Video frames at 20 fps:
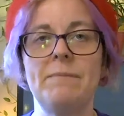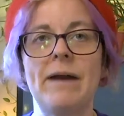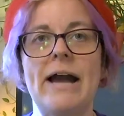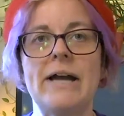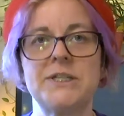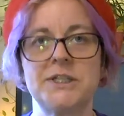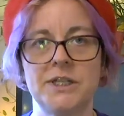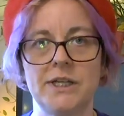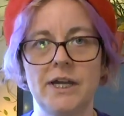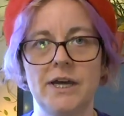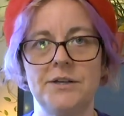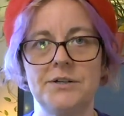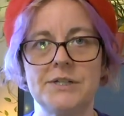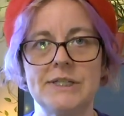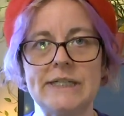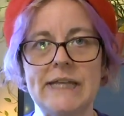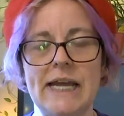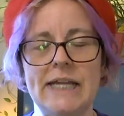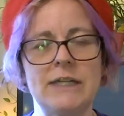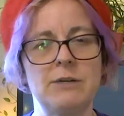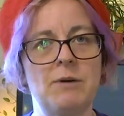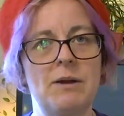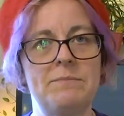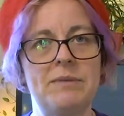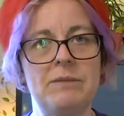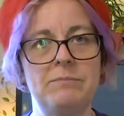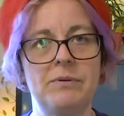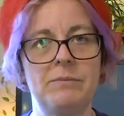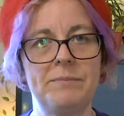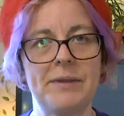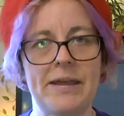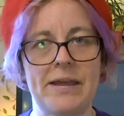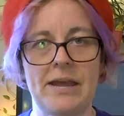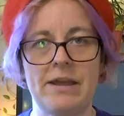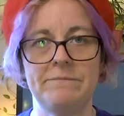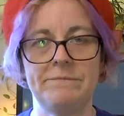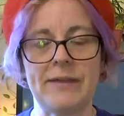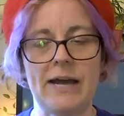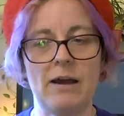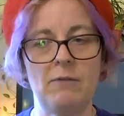compassionate understanding why people
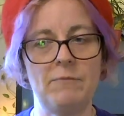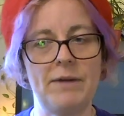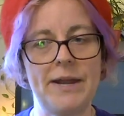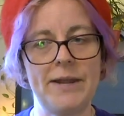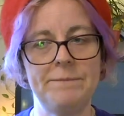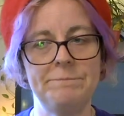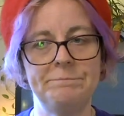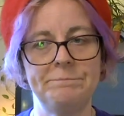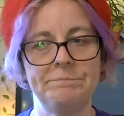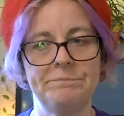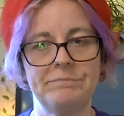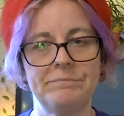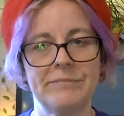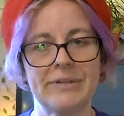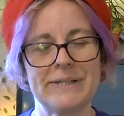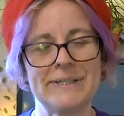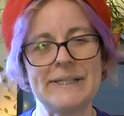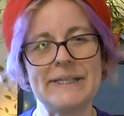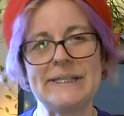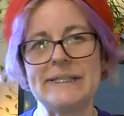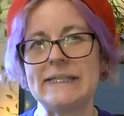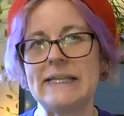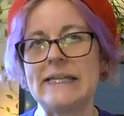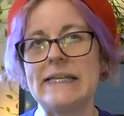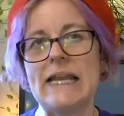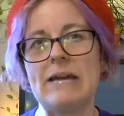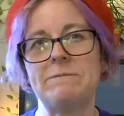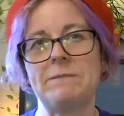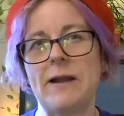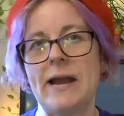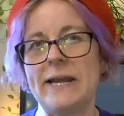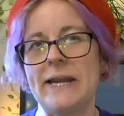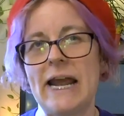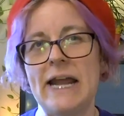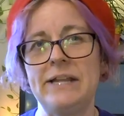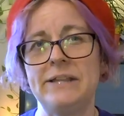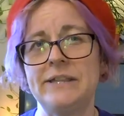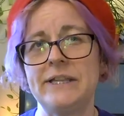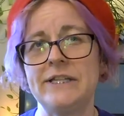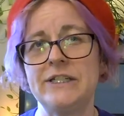behave that way, because this has never had
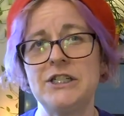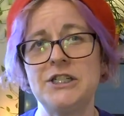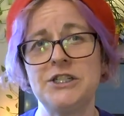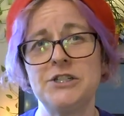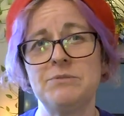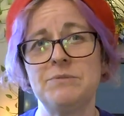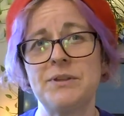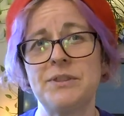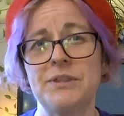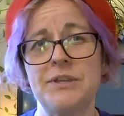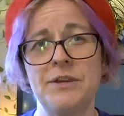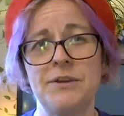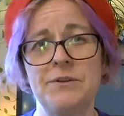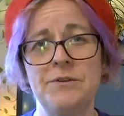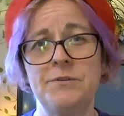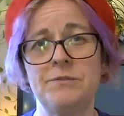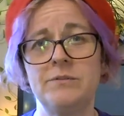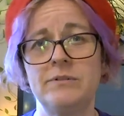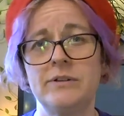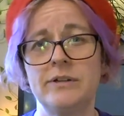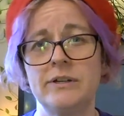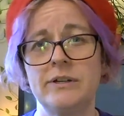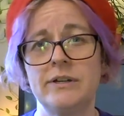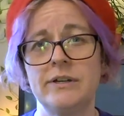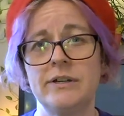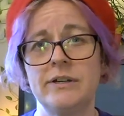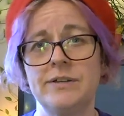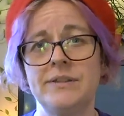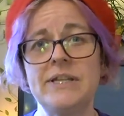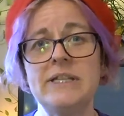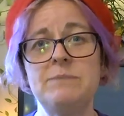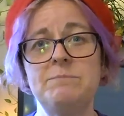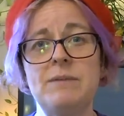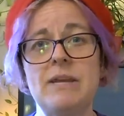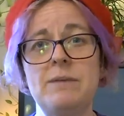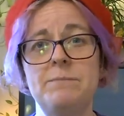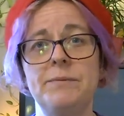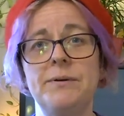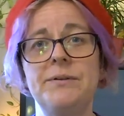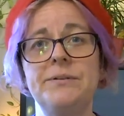anything to do with you. These
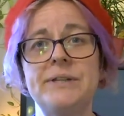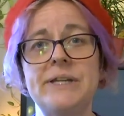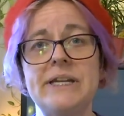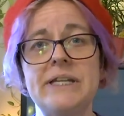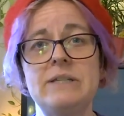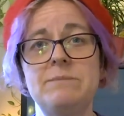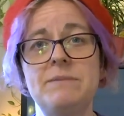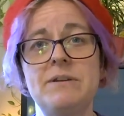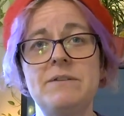people need